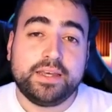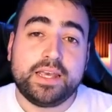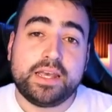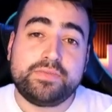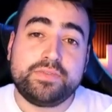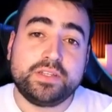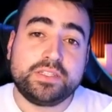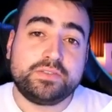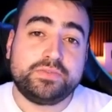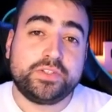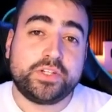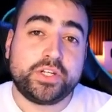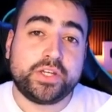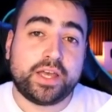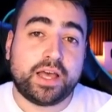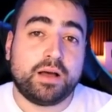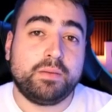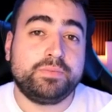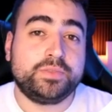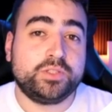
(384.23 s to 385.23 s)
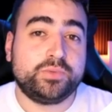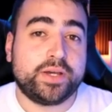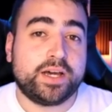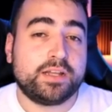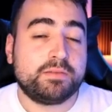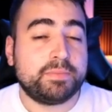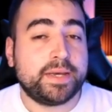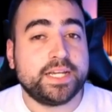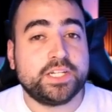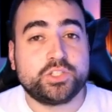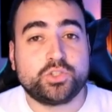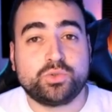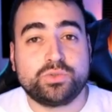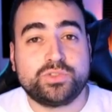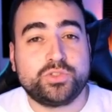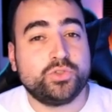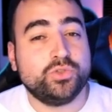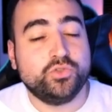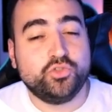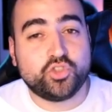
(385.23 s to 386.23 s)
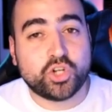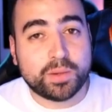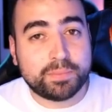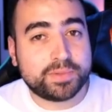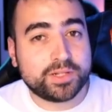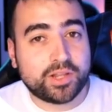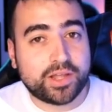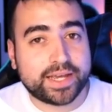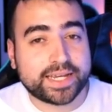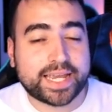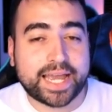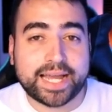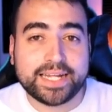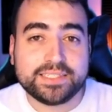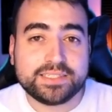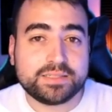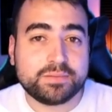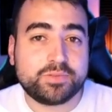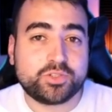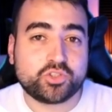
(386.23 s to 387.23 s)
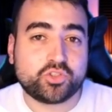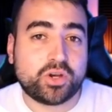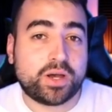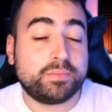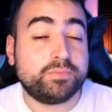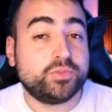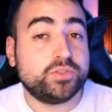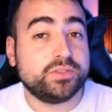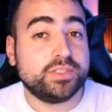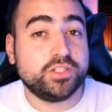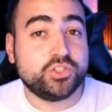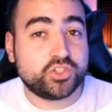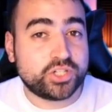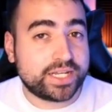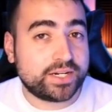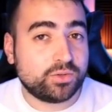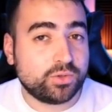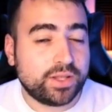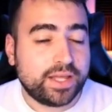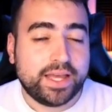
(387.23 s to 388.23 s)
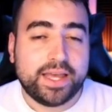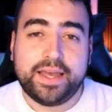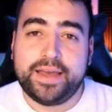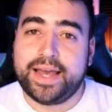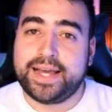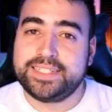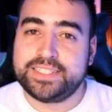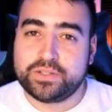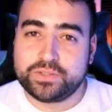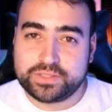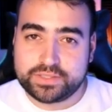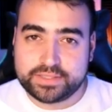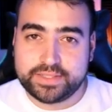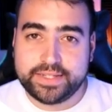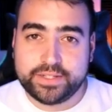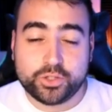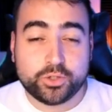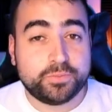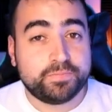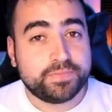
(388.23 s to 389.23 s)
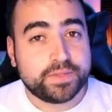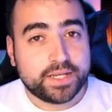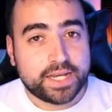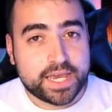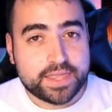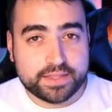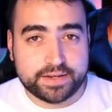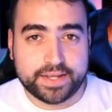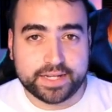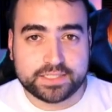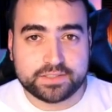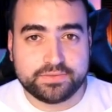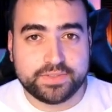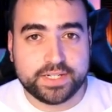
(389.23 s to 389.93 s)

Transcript: If this video helped you out, make sure to drop a like and subscribe to the channel, and I'll see you in the next